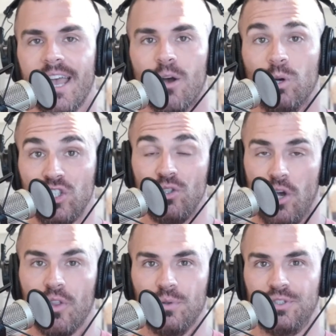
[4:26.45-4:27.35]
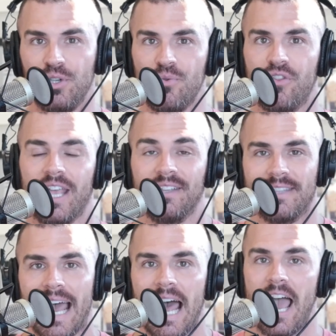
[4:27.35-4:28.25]
Once you know those 2 things,
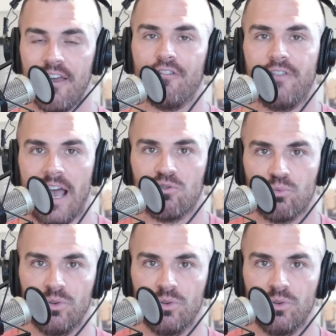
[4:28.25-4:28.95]
that I have found